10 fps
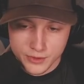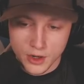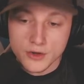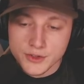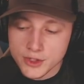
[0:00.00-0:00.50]

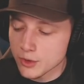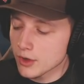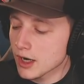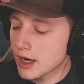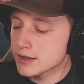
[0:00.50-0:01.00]
Also,
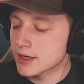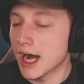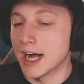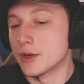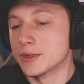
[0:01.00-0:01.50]

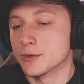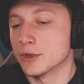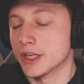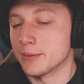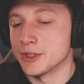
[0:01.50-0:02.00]
I know his
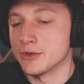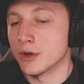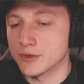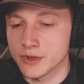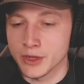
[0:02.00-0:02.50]
real name and you
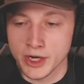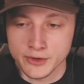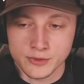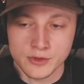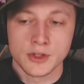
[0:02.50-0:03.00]
don't, so get rec nerds.